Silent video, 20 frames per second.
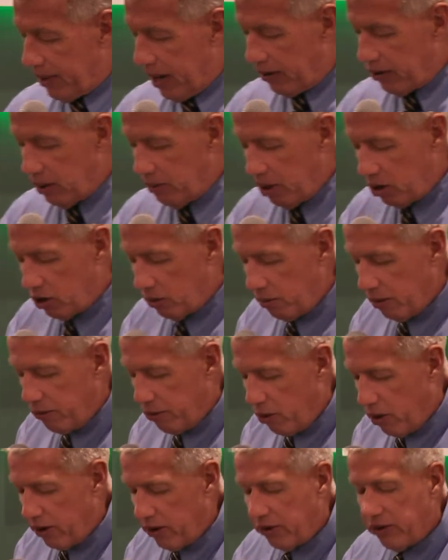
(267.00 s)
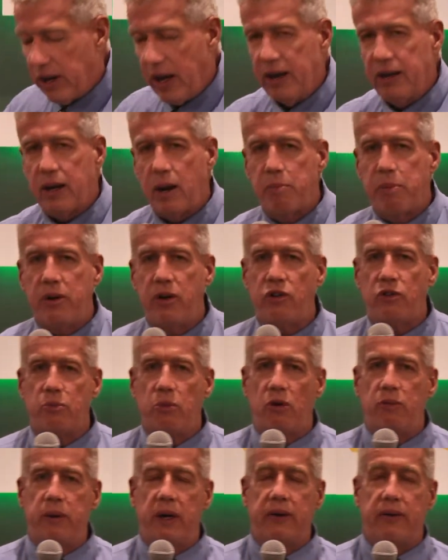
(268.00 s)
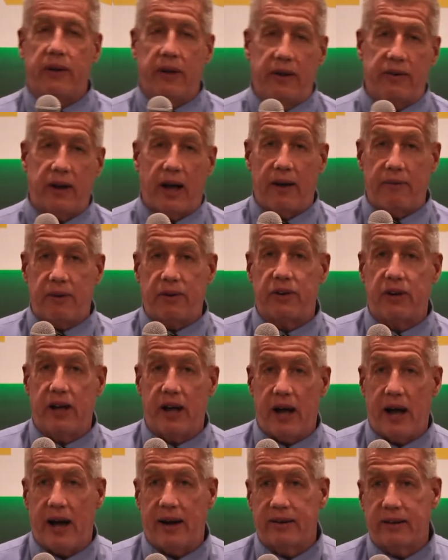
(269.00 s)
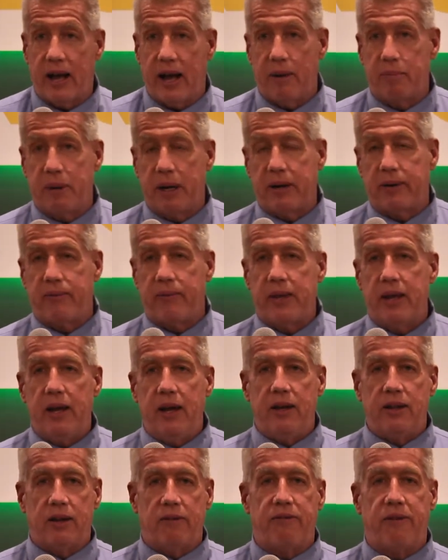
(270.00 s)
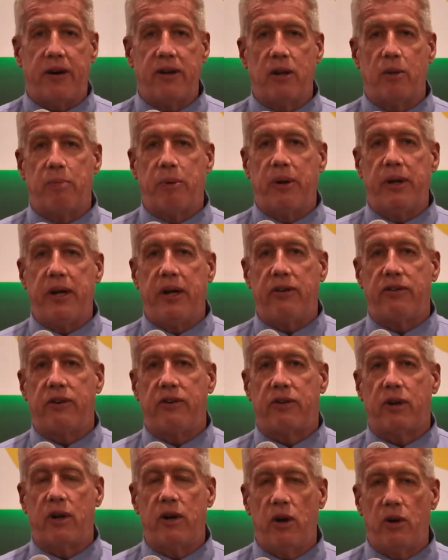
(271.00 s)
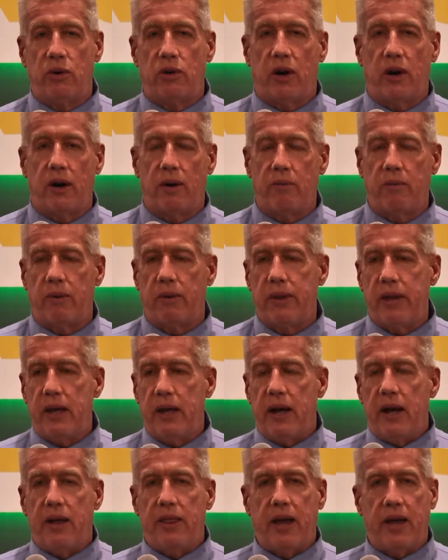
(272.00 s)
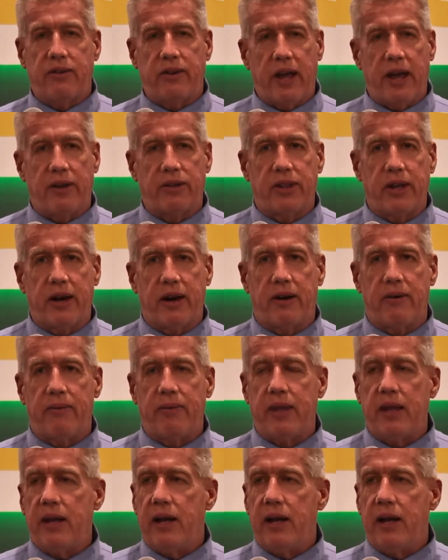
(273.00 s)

As I mentioned before, this anti-police movement is obviously a hot topic. Defund the police is the new term that's out there.